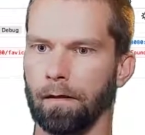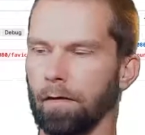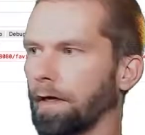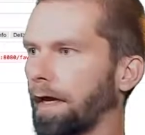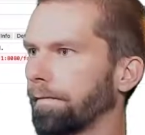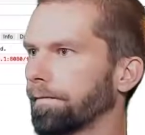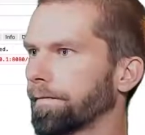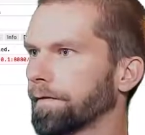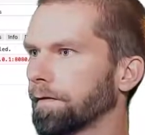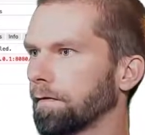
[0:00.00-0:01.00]
Okay,
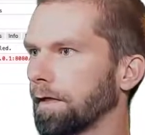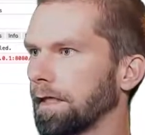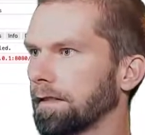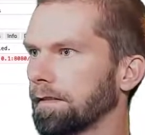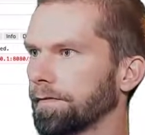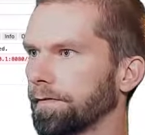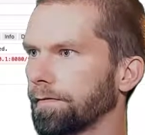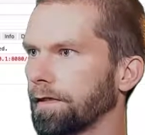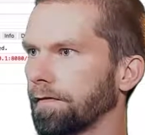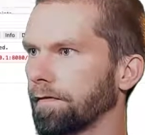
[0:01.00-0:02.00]
so let's
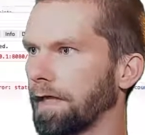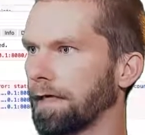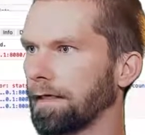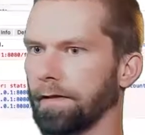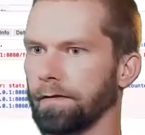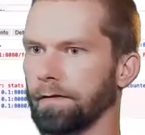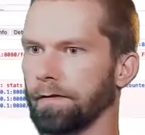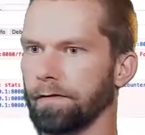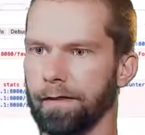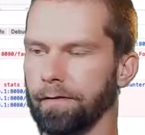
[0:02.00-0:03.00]
give that another
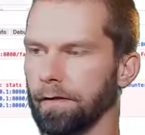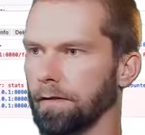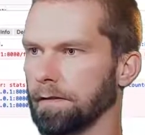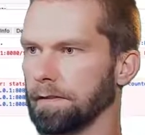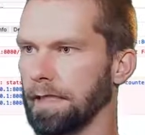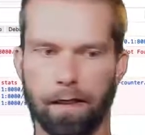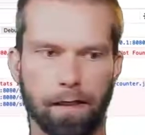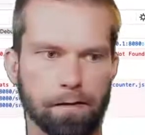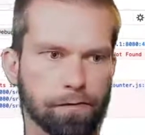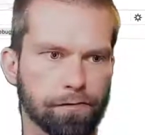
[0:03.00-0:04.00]
try. Gonna save
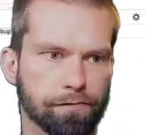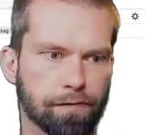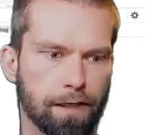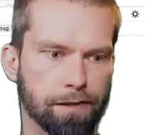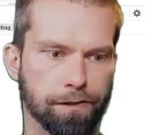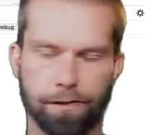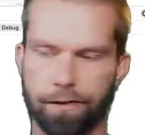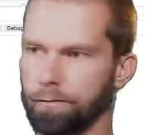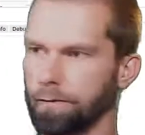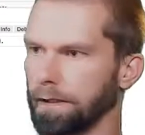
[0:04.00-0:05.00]
that, refresh,
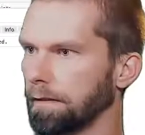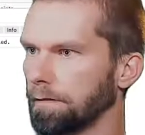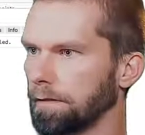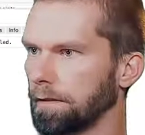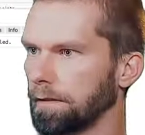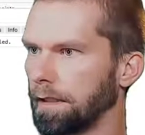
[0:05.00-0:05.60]
here we go.